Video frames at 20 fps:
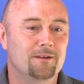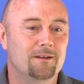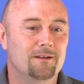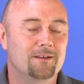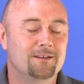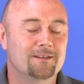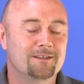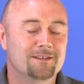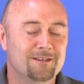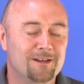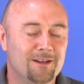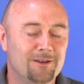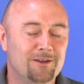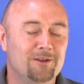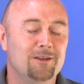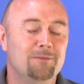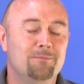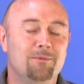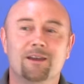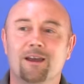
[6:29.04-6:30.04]
I
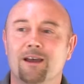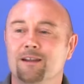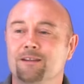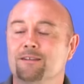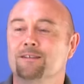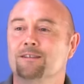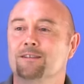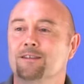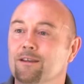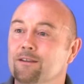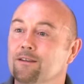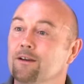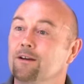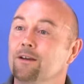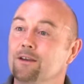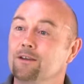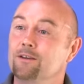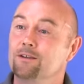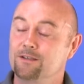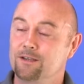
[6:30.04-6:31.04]
slowly began to see that
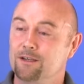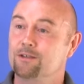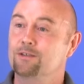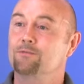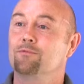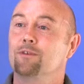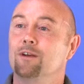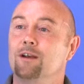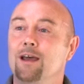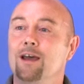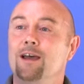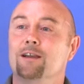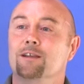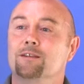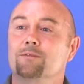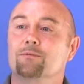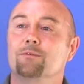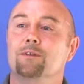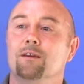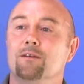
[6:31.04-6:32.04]
I could just
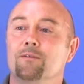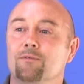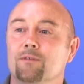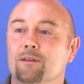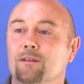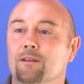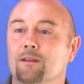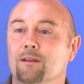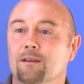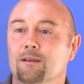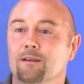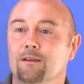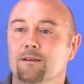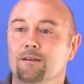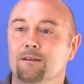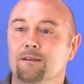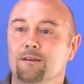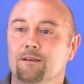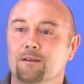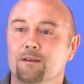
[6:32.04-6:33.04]
relax with everything.
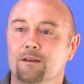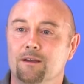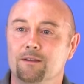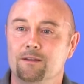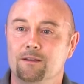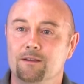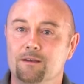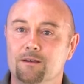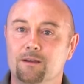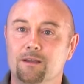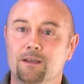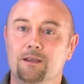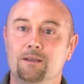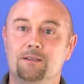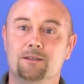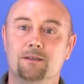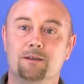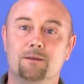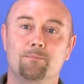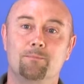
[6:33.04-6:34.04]
I didn't need
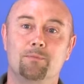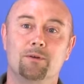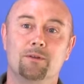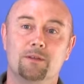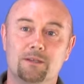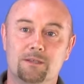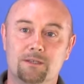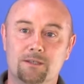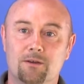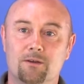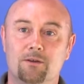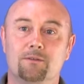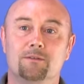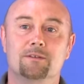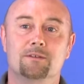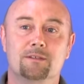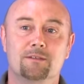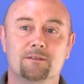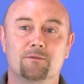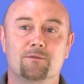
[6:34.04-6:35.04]
to put this
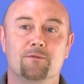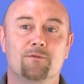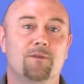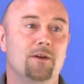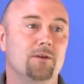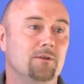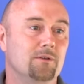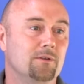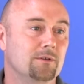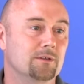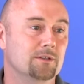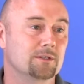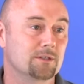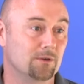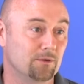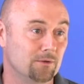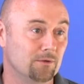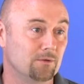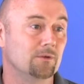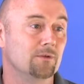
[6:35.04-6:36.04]
constant focus
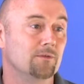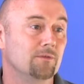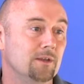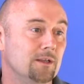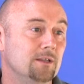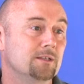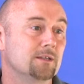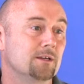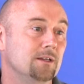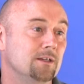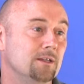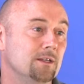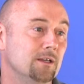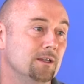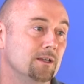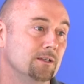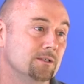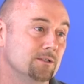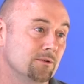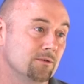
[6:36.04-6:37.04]
on all of these
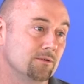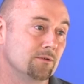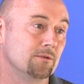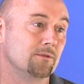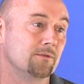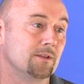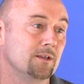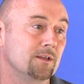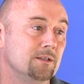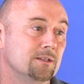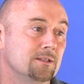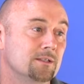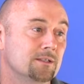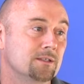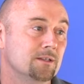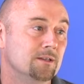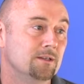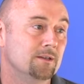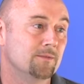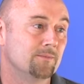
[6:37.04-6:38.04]
ideas, on all of these
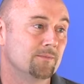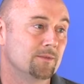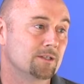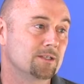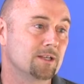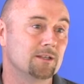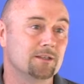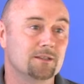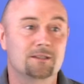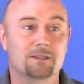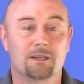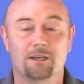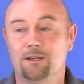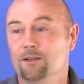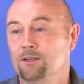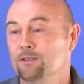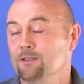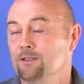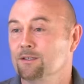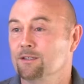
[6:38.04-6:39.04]

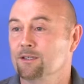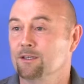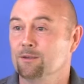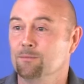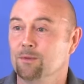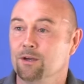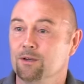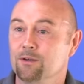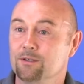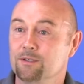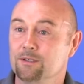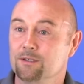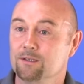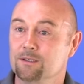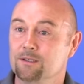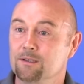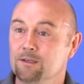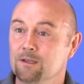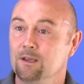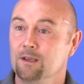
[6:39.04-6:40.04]
sensations and
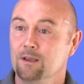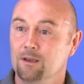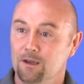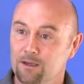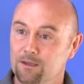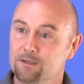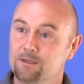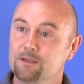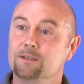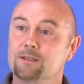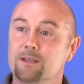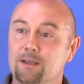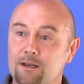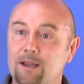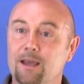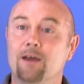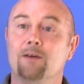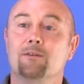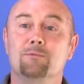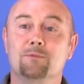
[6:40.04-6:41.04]
emotions, and I could just
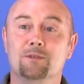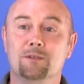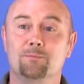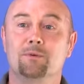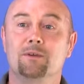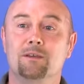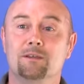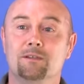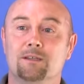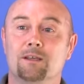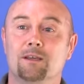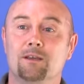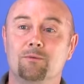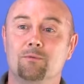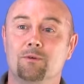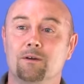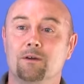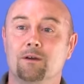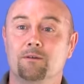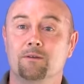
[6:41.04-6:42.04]
allow them to be as they
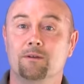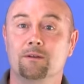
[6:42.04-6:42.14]
were.